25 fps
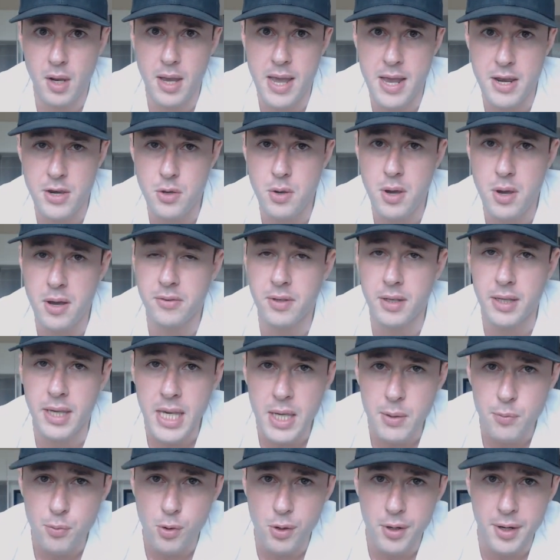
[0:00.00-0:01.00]
And you have to
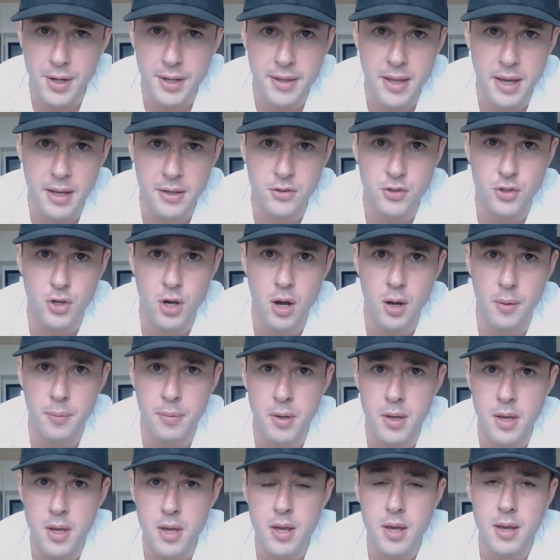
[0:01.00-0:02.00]
keep working that job